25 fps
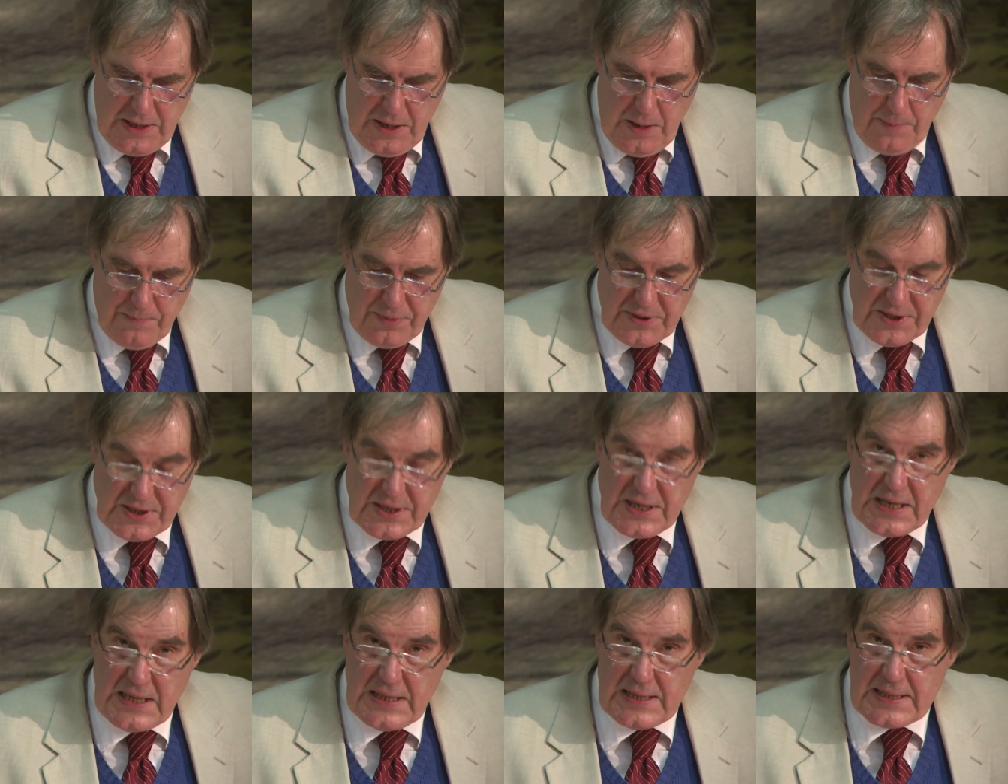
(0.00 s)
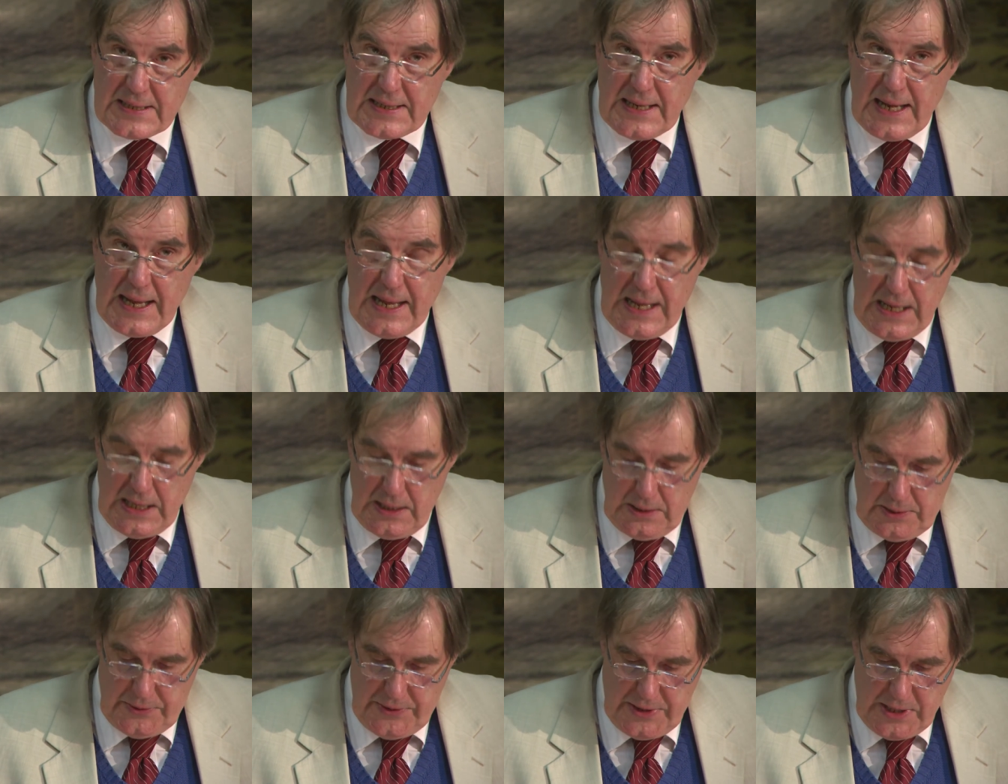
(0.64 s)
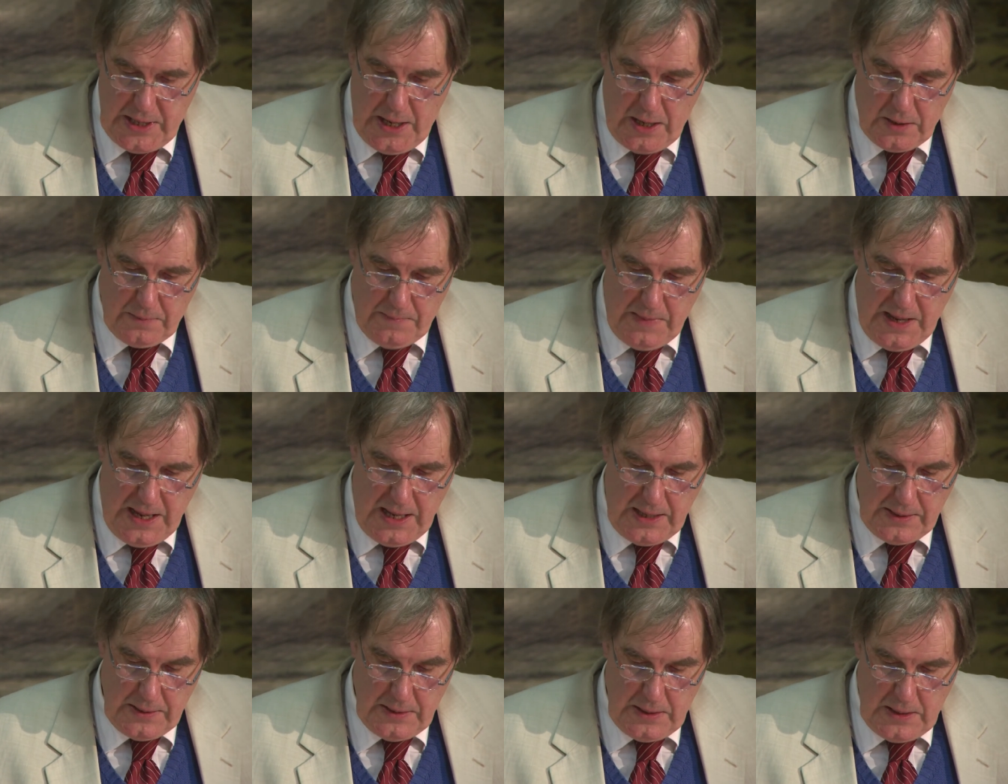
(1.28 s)
and proceeds to heal the young
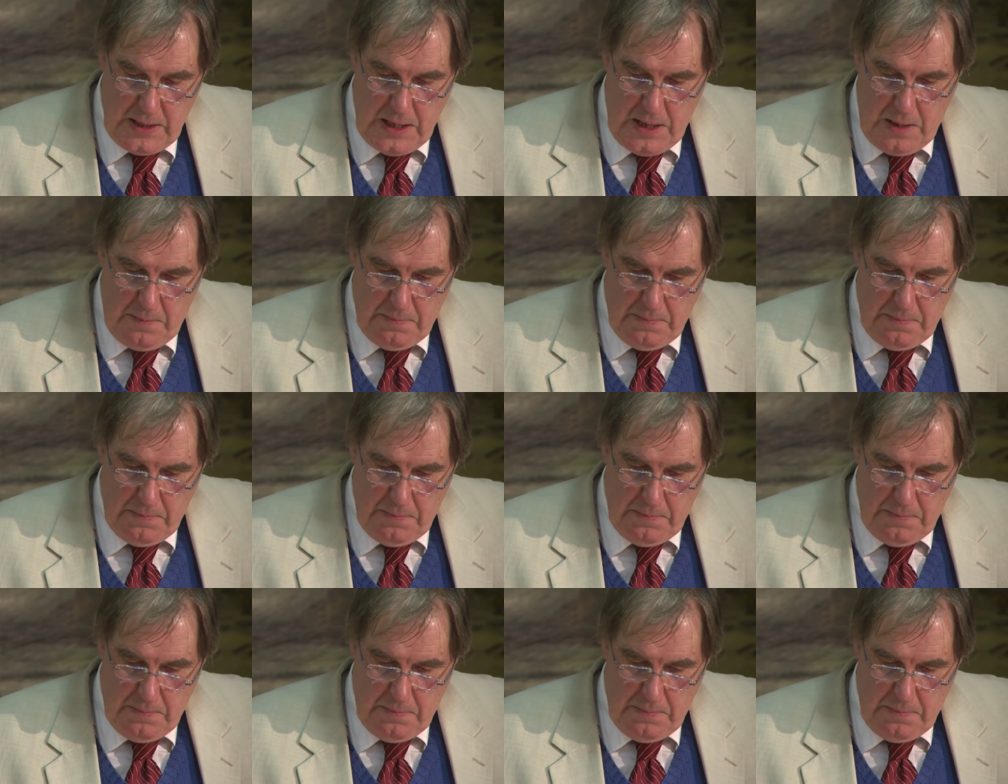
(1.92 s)
man